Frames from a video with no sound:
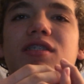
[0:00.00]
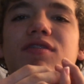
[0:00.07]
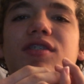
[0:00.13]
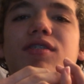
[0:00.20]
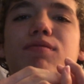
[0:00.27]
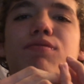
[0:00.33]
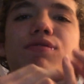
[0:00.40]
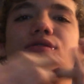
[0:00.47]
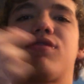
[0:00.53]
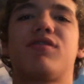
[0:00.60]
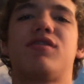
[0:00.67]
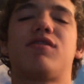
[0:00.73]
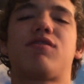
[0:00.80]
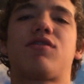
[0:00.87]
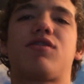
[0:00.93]
I mean,
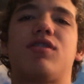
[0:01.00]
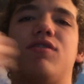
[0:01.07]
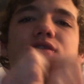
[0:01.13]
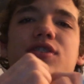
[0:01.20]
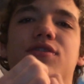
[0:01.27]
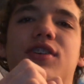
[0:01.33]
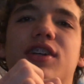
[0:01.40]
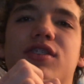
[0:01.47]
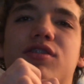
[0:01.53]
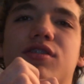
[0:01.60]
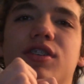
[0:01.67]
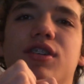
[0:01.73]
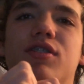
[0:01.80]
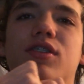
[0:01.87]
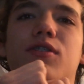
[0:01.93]

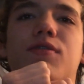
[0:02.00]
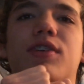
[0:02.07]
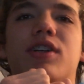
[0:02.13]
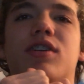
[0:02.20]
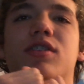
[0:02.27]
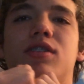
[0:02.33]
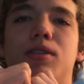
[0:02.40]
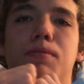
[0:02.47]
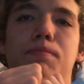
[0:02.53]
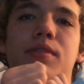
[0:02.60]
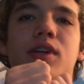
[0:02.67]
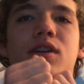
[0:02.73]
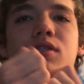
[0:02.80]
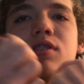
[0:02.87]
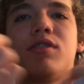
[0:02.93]
self-explanatory, because the
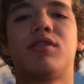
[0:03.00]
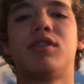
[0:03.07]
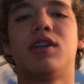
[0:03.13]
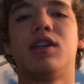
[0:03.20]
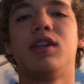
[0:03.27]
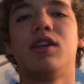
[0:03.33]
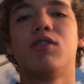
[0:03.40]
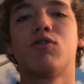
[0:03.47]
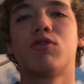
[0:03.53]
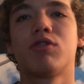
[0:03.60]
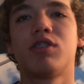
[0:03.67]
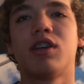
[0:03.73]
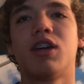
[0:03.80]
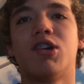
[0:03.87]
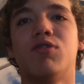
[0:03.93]
bigger the city or
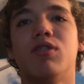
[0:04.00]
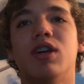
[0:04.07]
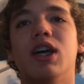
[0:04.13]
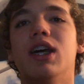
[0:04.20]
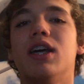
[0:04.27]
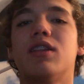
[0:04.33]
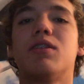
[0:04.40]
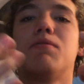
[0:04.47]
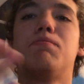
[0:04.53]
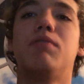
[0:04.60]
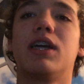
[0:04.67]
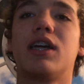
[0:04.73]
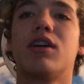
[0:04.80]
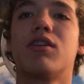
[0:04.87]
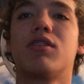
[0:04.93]
town, the
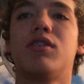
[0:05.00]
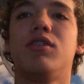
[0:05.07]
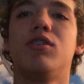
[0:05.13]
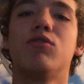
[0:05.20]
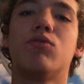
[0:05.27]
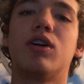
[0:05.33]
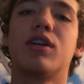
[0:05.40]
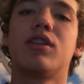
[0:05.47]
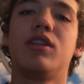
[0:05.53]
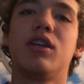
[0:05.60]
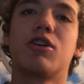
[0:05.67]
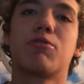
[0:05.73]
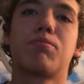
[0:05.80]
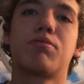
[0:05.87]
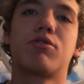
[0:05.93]
bigger you want the
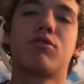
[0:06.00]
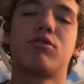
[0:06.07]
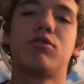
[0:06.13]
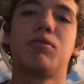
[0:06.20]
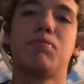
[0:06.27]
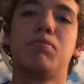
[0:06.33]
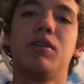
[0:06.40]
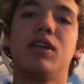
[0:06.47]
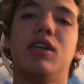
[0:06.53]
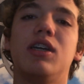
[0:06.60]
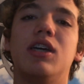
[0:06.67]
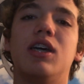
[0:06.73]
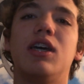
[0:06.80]
airport to be.